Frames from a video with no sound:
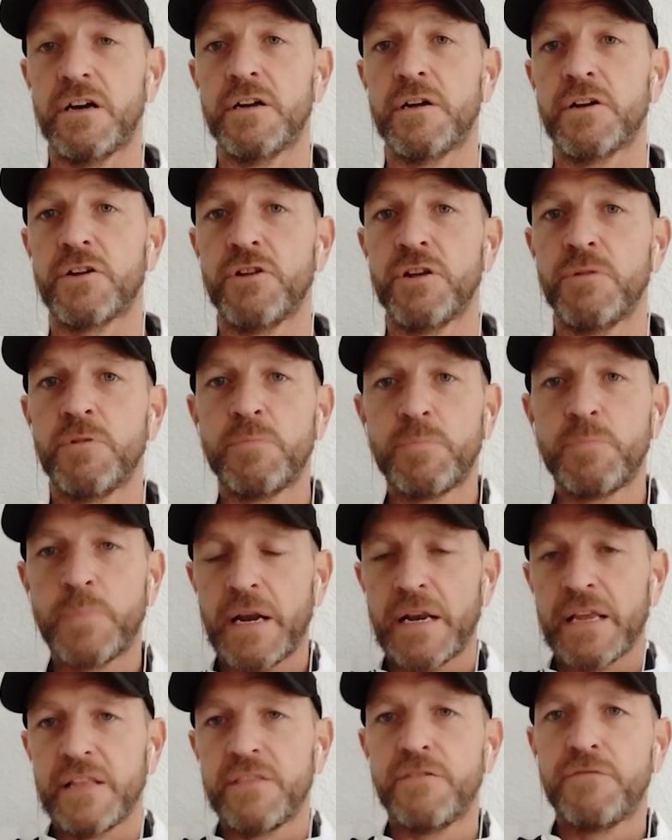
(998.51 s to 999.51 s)
I agree with
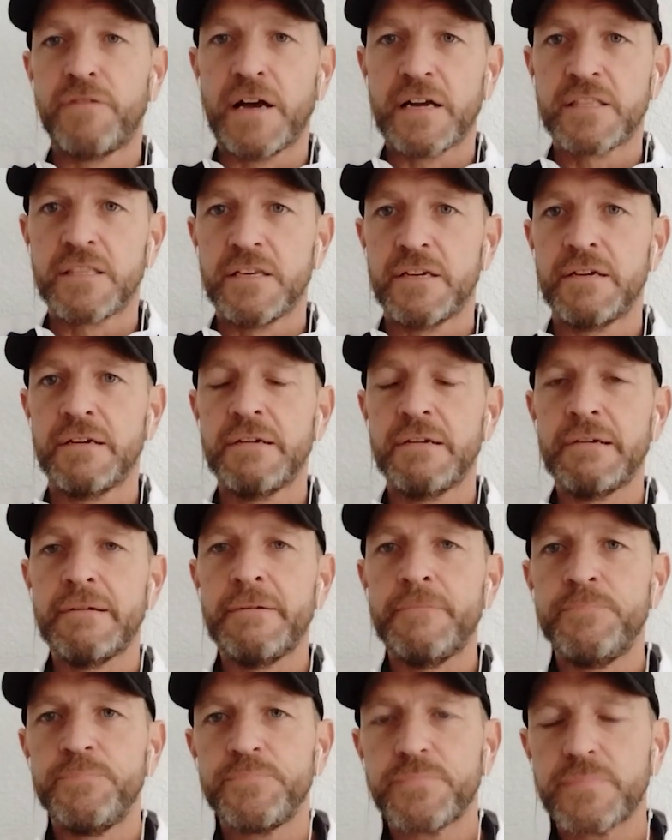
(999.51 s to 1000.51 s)
Pally in the fact that
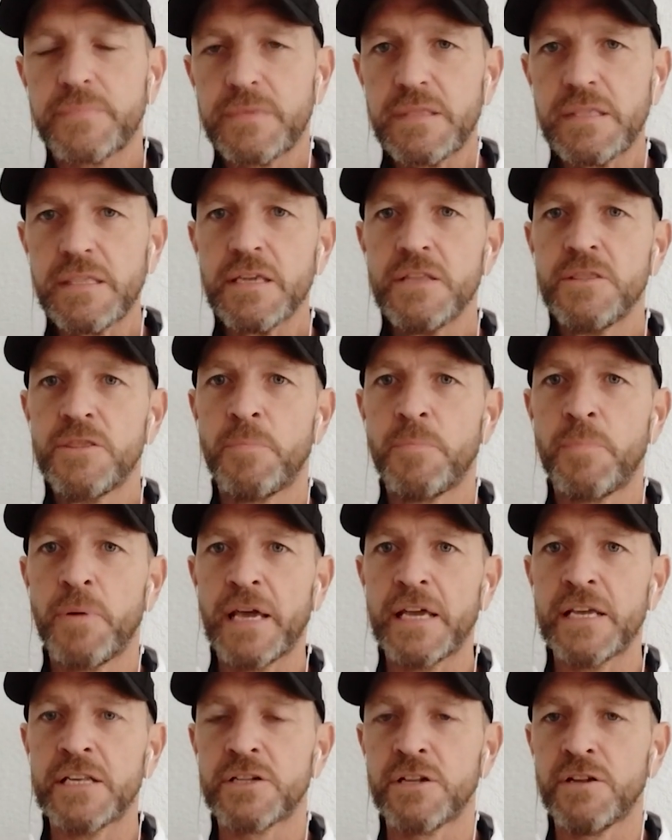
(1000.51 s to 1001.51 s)
the
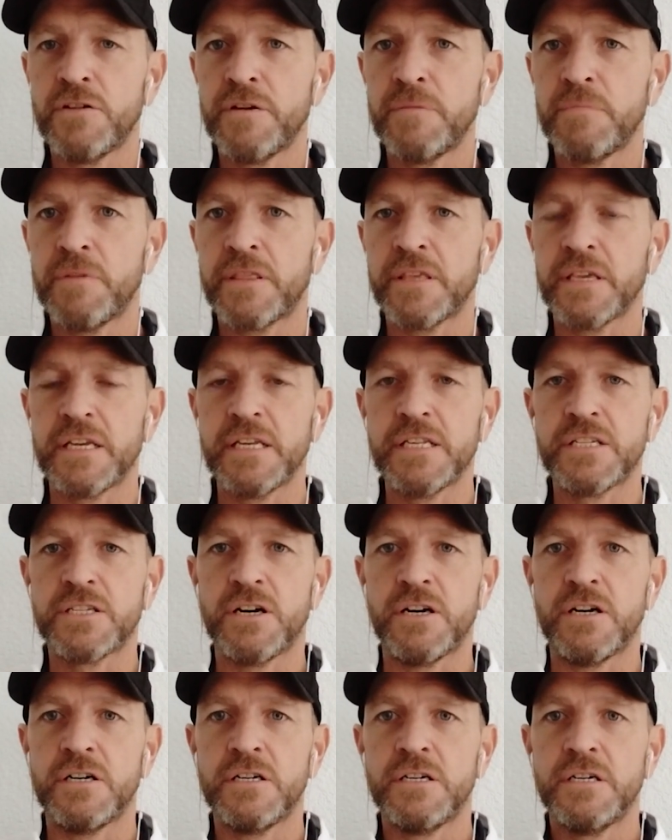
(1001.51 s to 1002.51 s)
players love him. I think
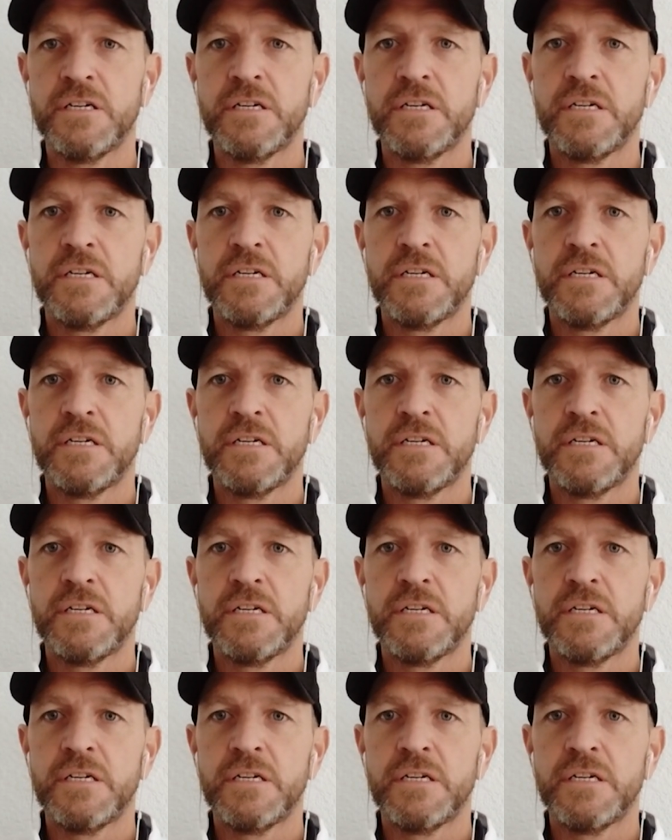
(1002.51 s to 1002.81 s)
he's got